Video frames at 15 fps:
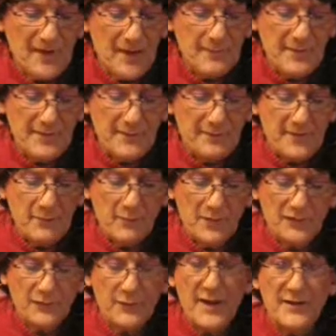I mean, if they
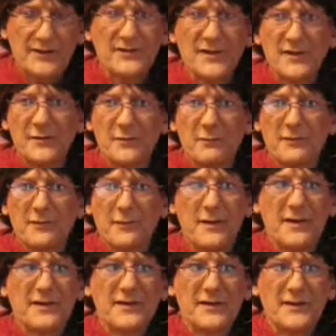want to transgender when they're
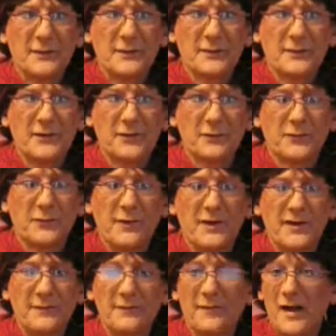18 or
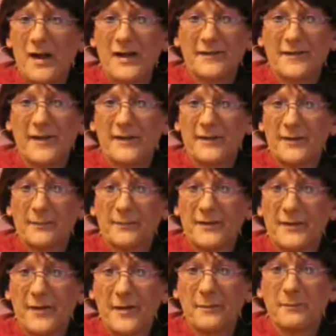20, fine, that's up
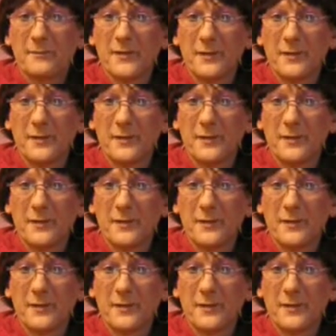to them.